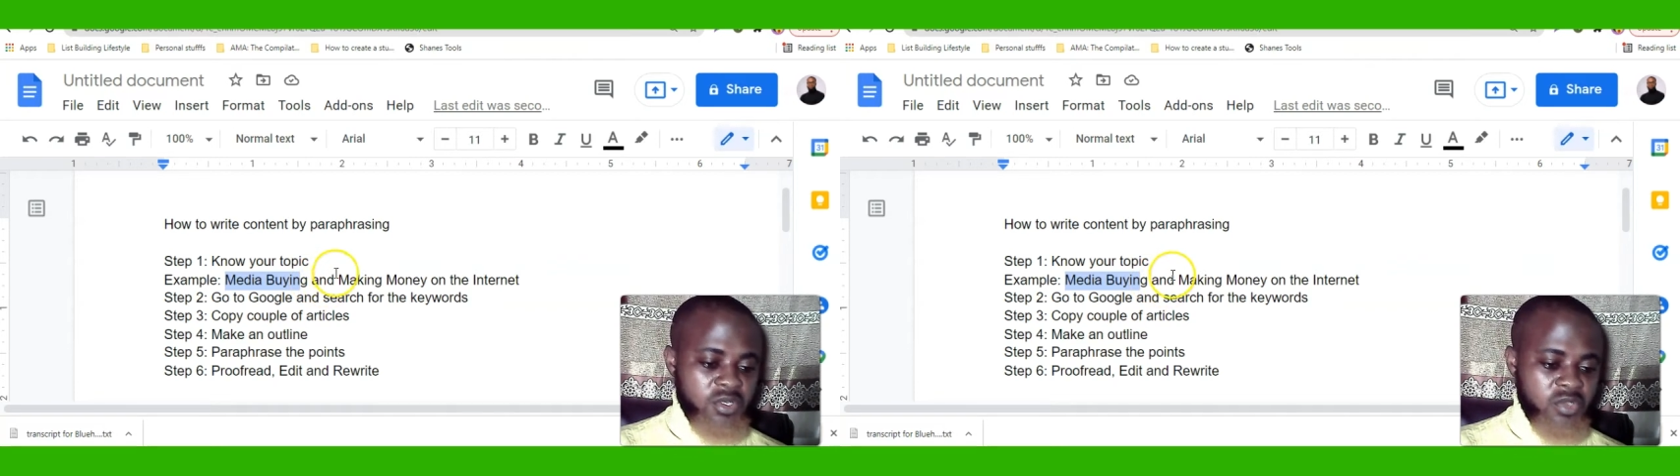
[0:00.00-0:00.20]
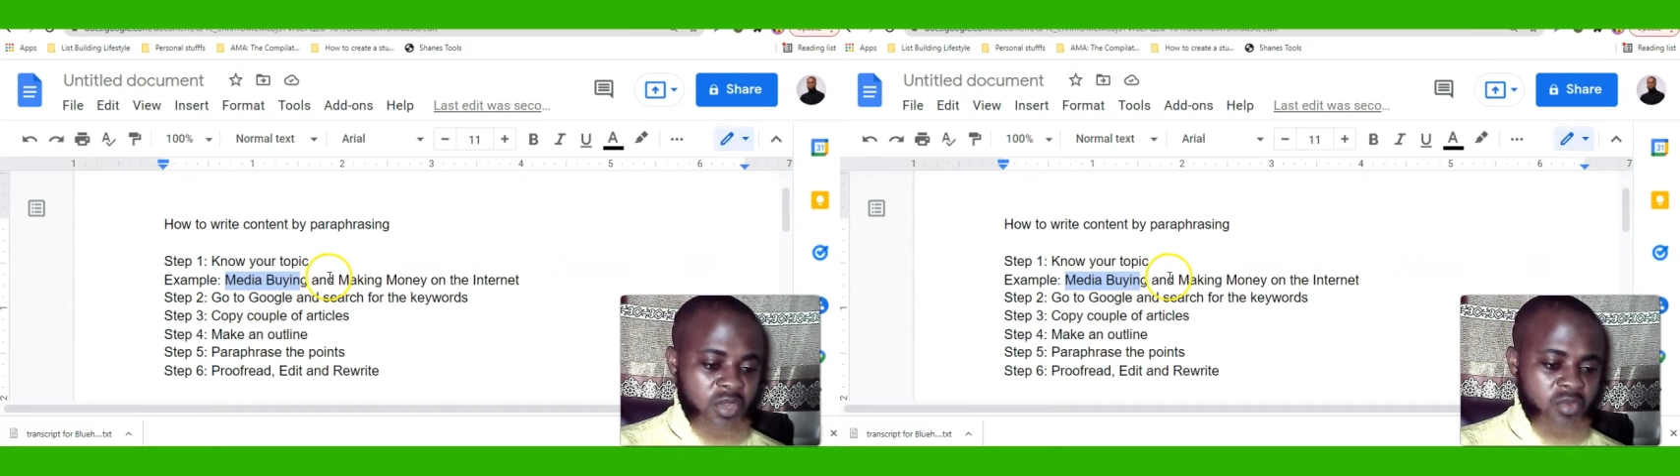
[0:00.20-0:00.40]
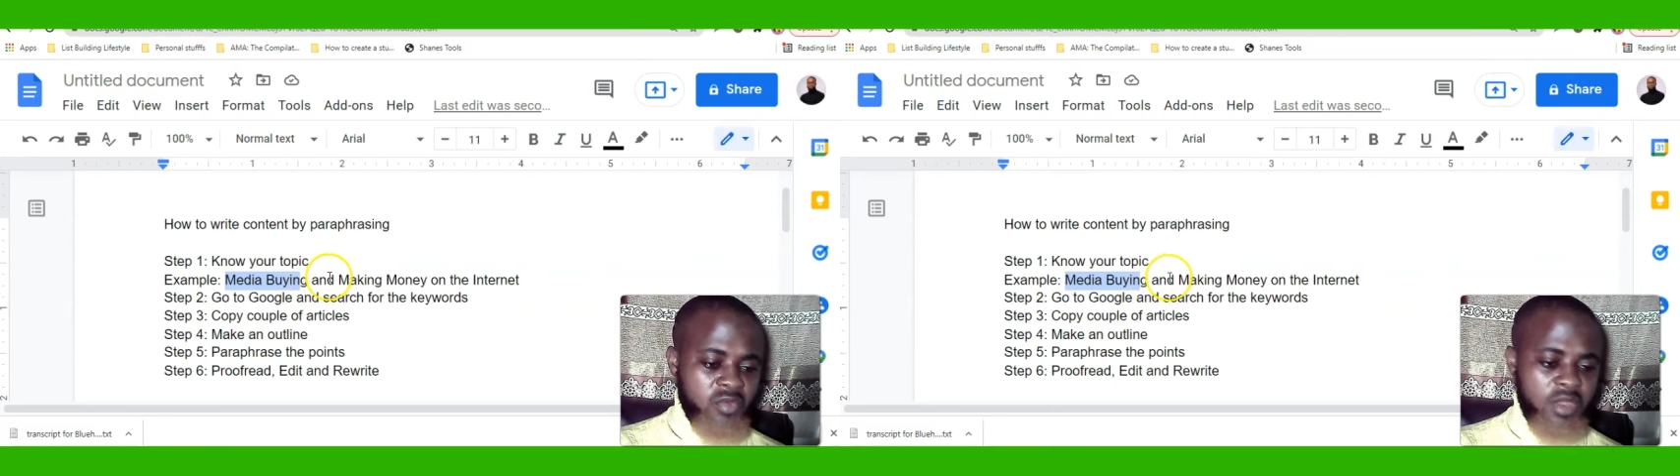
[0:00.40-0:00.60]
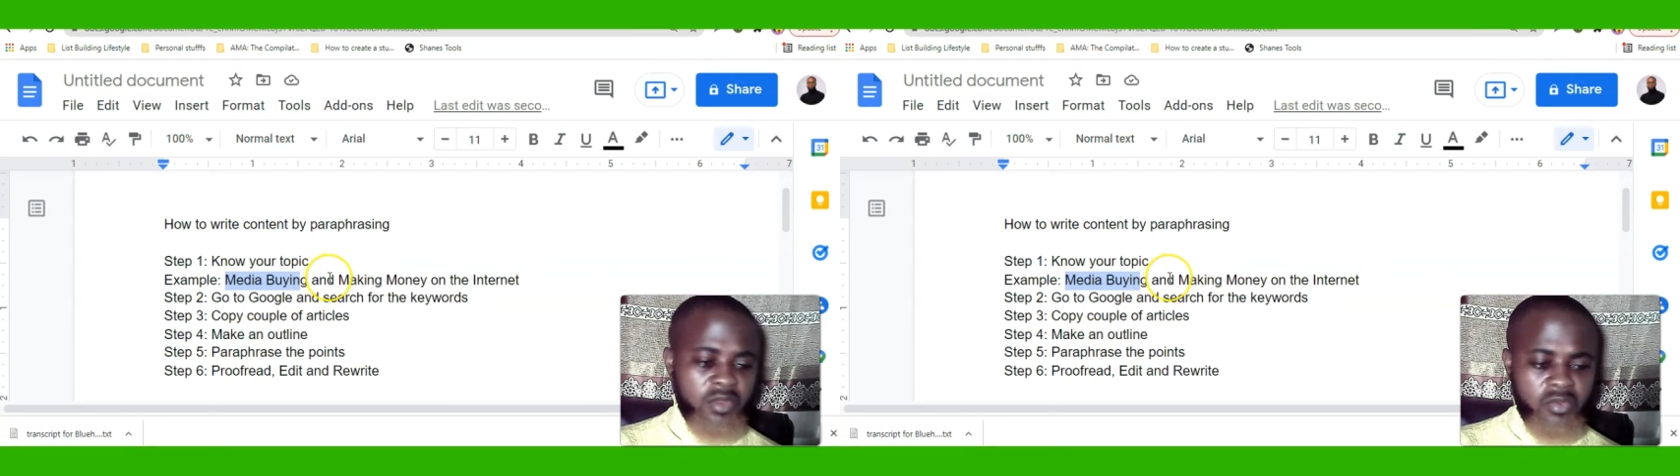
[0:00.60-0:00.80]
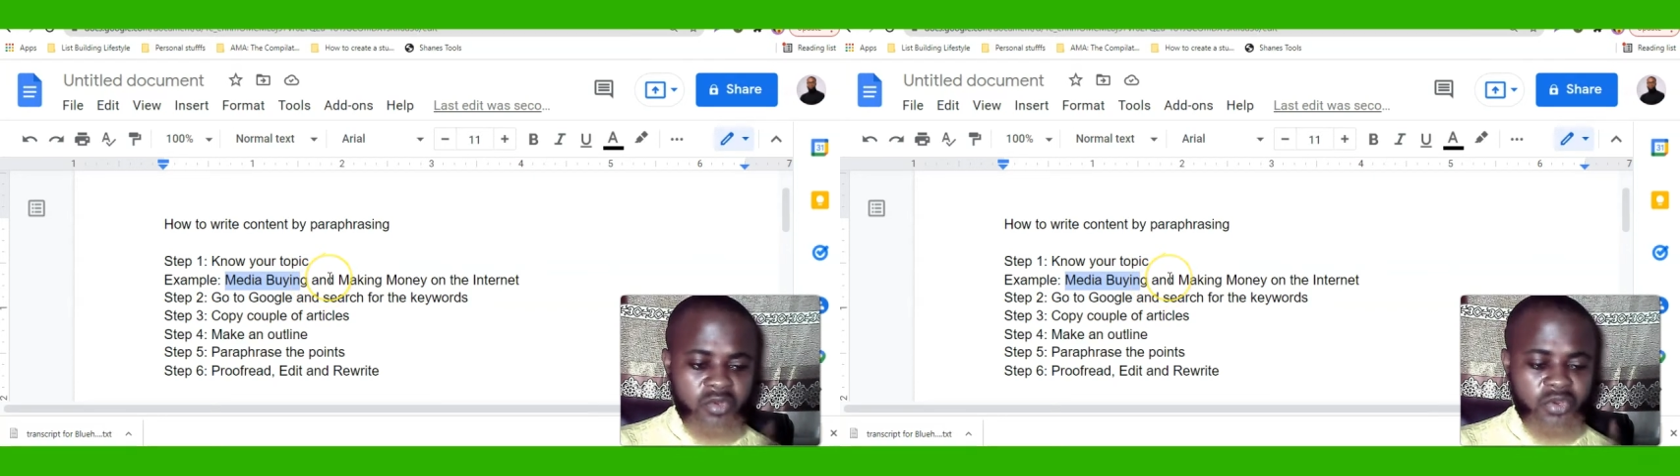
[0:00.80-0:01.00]
So I
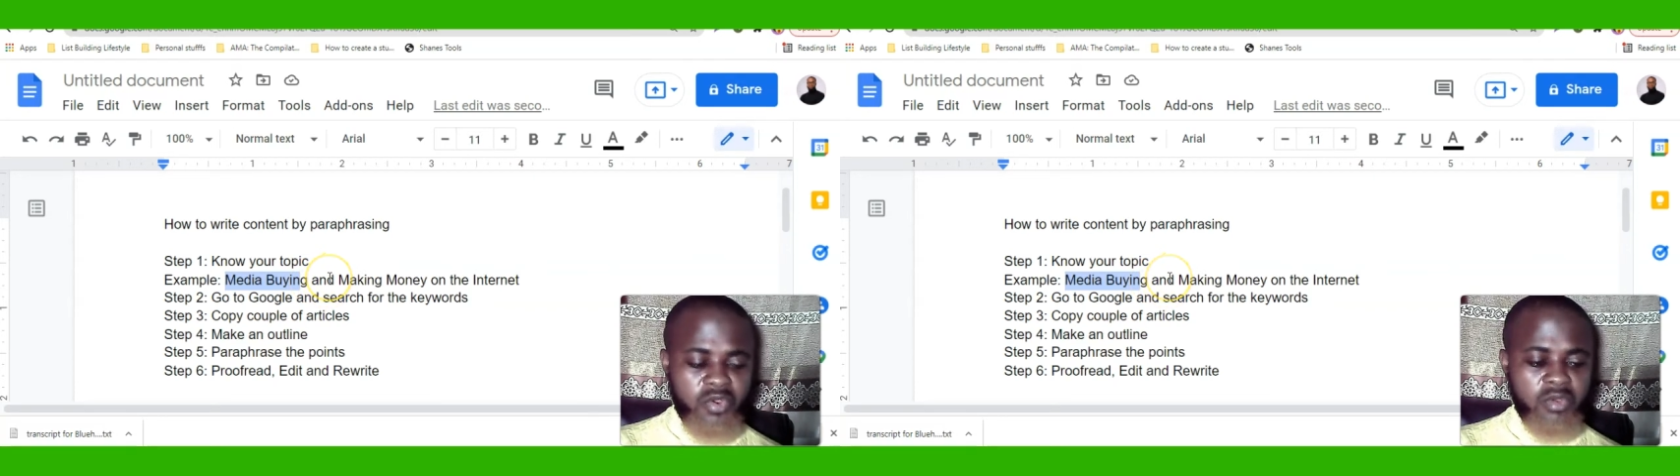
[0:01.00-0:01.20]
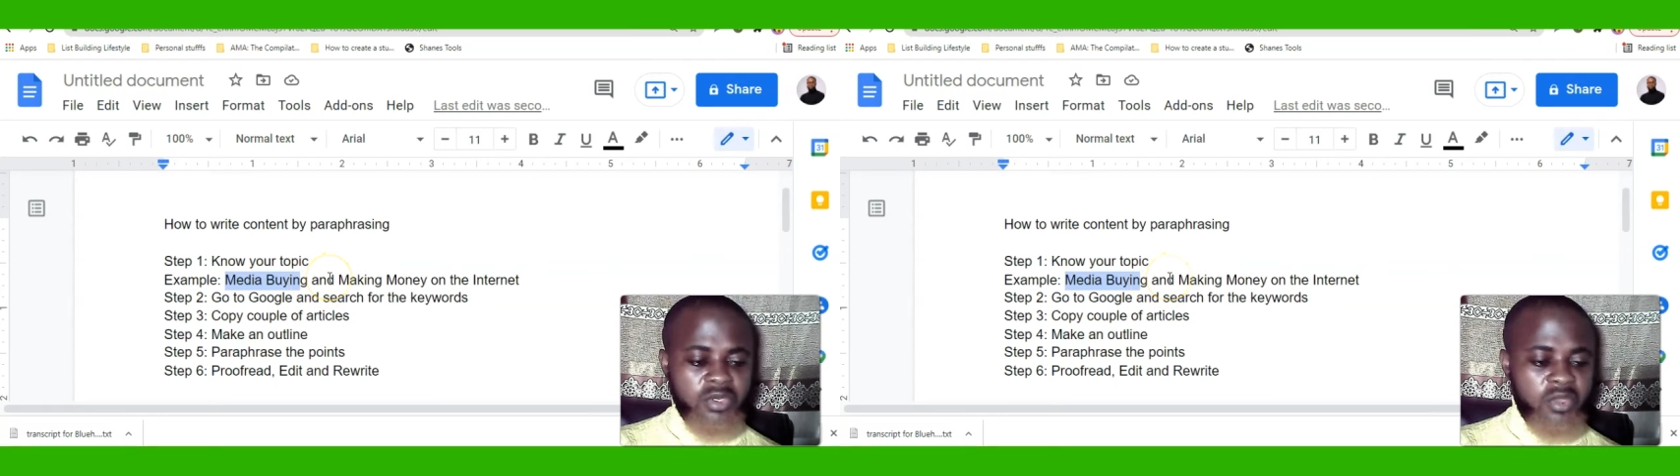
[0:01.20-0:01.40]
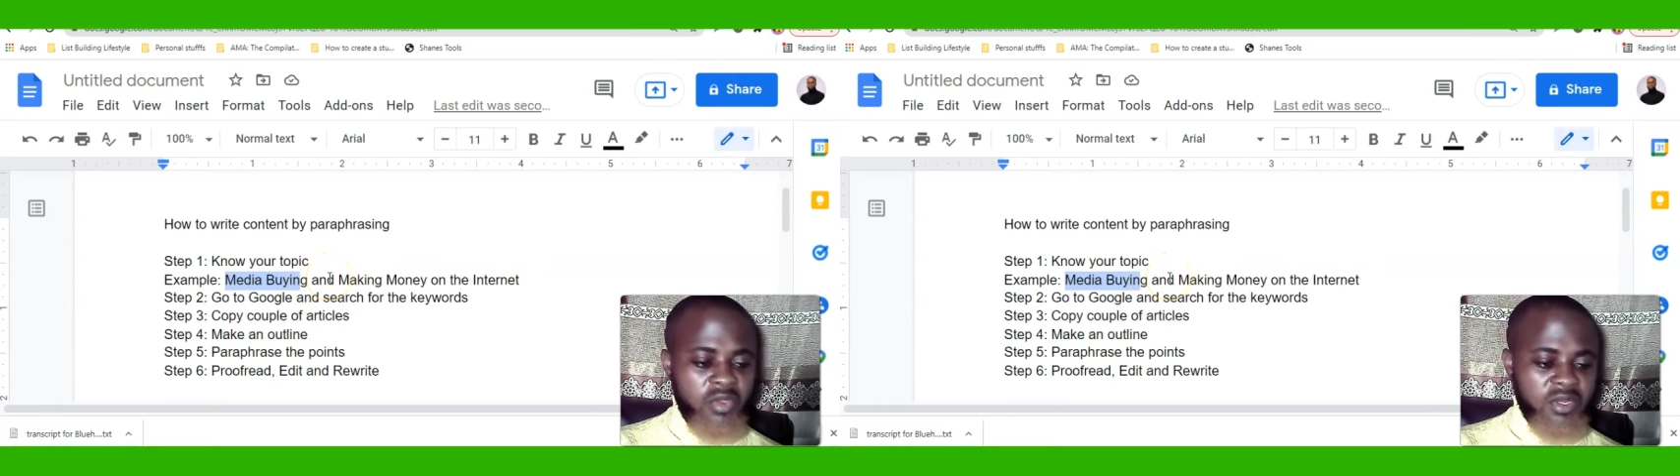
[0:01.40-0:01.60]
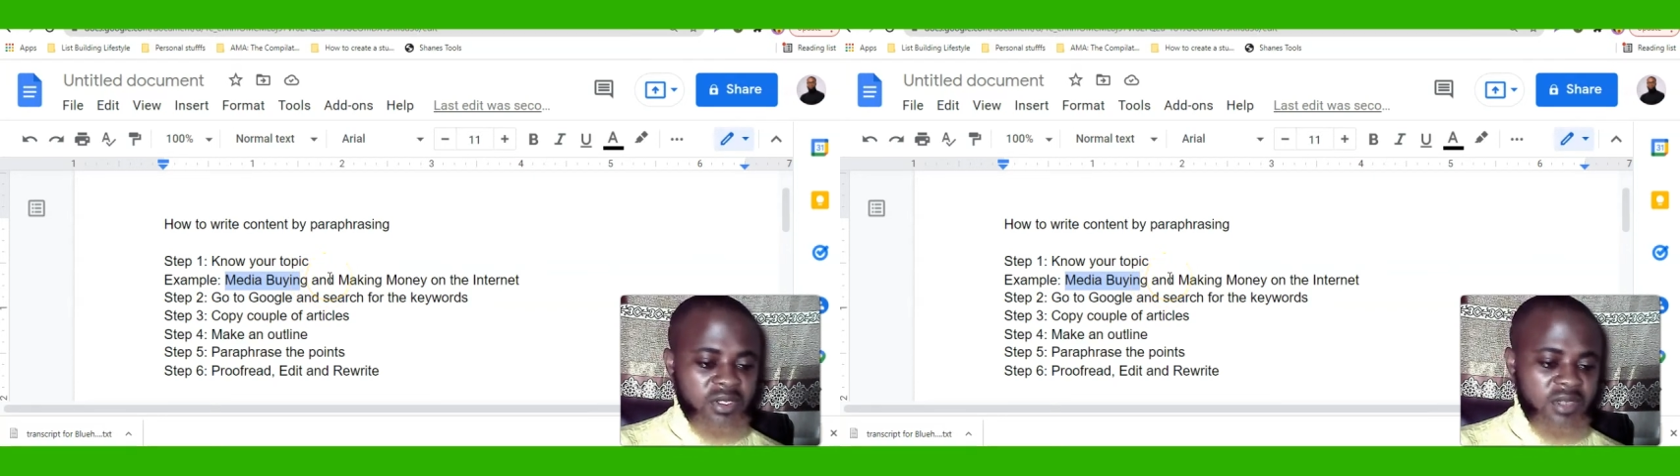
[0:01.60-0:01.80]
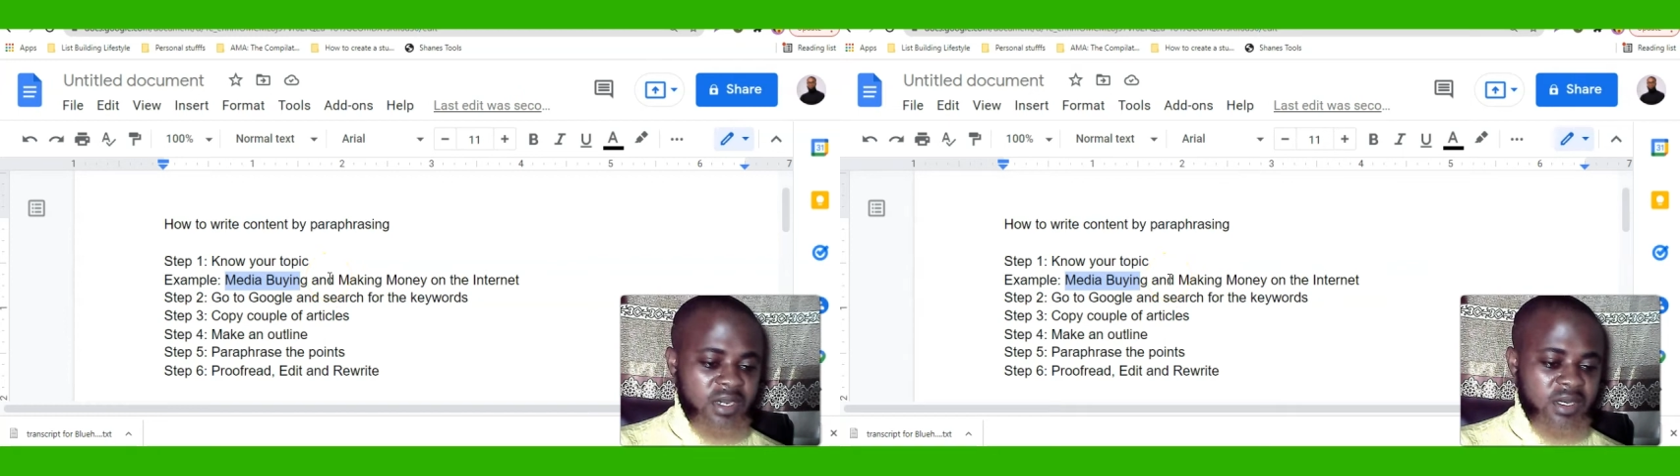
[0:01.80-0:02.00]
don't recall what they call it
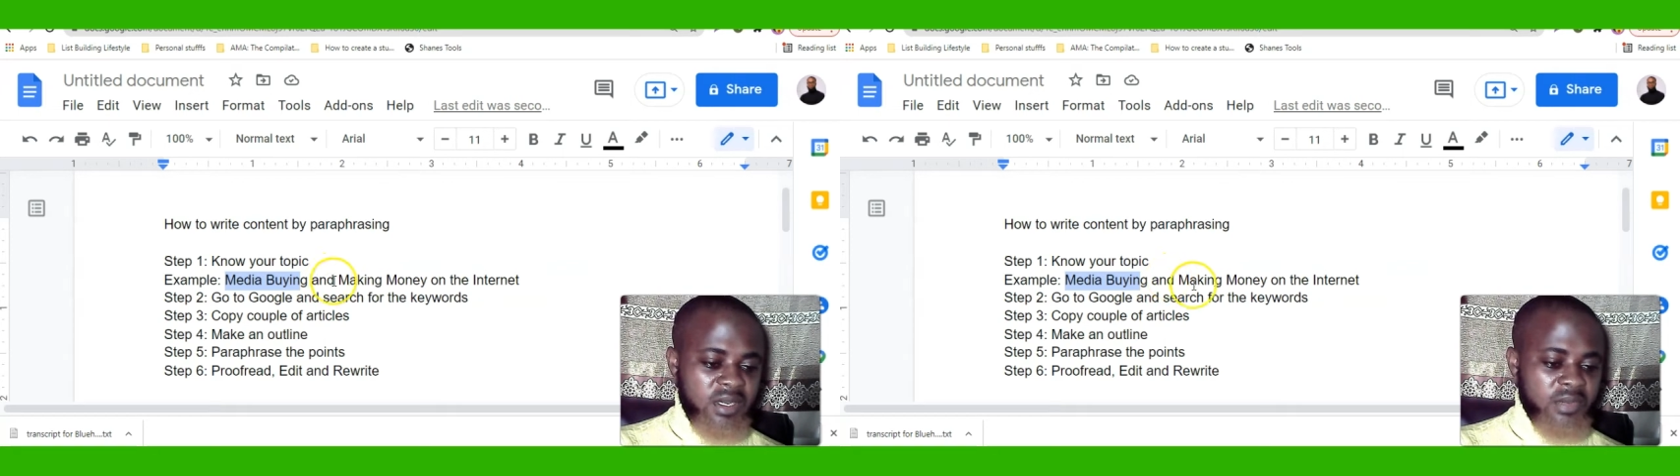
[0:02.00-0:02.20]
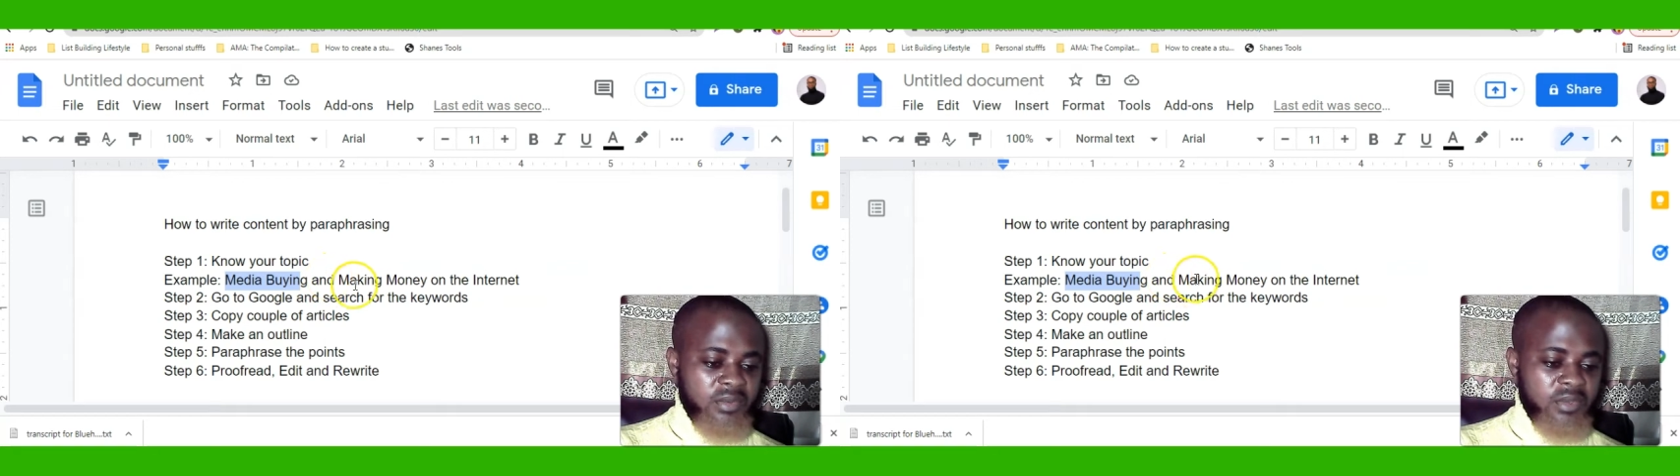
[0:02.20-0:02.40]
right now.